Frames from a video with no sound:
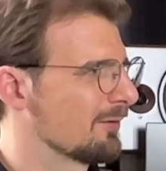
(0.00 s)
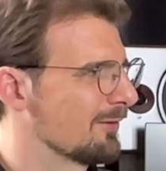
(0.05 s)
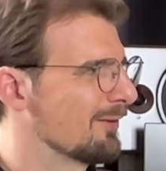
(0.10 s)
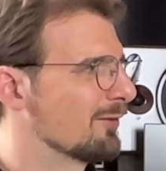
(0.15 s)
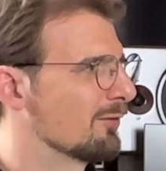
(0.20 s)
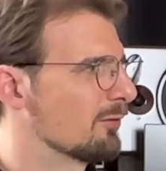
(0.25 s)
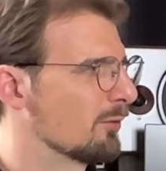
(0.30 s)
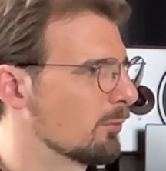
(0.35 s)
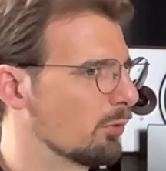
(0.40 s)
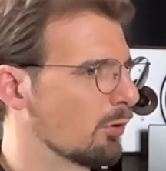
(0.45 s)

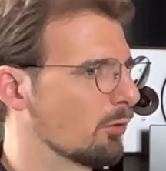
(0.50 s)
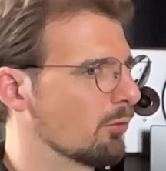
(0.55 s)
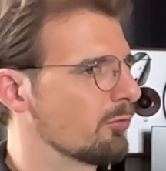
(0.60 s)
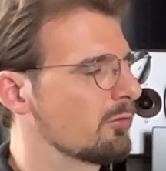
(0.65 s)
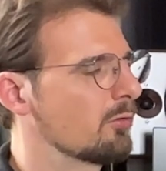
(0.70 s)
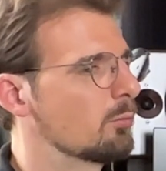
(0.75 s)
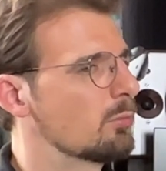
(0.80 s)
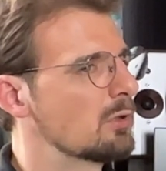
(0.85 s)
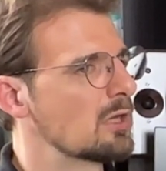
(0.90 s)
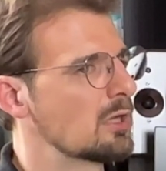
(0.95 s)
is supposed
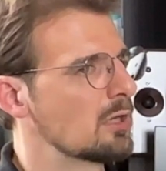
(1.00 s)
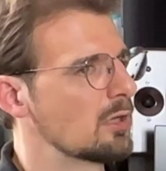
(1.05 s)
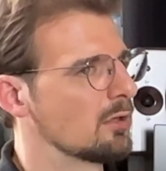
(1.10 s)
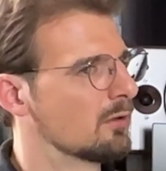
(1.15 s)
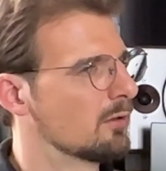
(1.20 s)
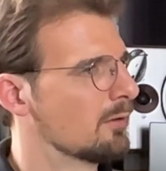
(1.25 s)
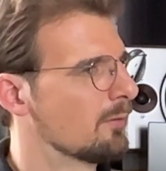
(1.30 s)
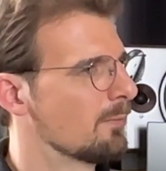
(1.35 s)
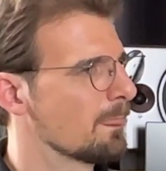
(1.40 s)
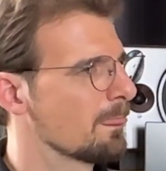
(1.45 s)
to be.
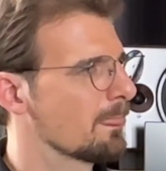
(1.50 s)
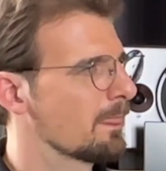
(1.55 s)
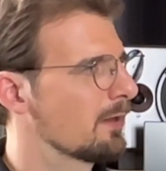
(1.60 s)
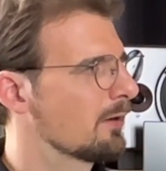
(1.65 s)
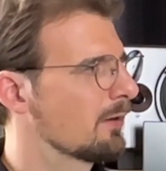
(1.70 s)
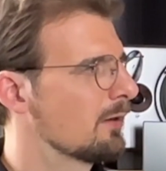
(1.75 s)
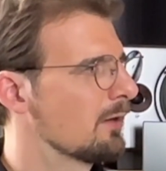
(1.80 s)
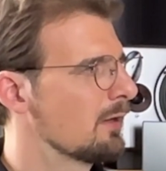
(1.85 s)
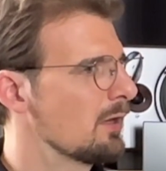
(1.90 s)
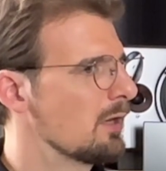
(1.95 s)

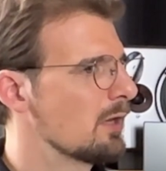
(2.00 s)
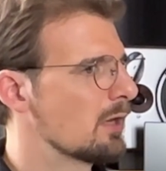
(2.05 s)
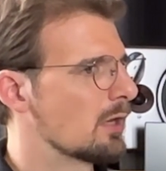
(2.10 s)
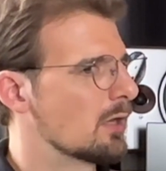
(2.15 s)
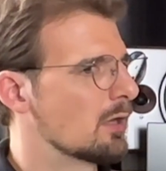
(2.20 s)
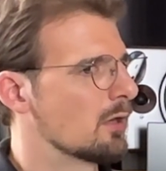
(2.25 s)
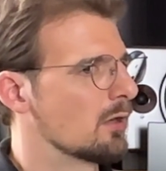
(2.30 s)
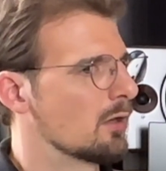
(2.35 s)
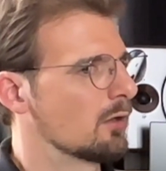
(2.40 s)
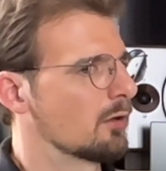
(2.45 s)

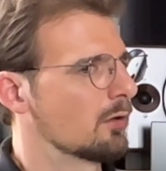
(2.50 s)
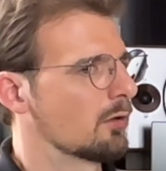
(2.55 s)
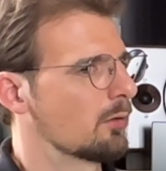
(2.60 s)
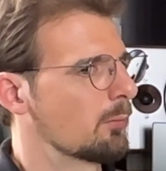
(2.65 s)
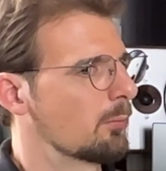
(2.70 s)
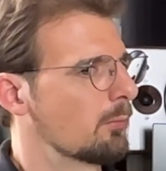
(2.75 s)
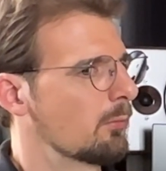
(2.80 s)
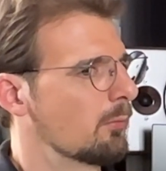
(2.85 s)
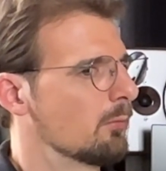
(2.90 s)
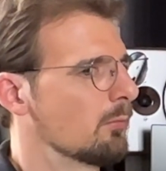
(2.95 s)
And
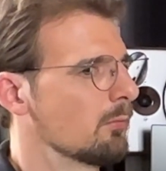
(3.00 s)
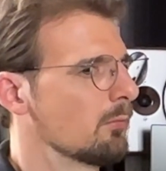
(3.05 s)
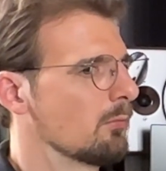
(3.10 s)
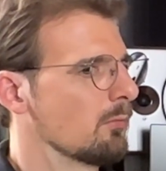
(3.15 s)
um,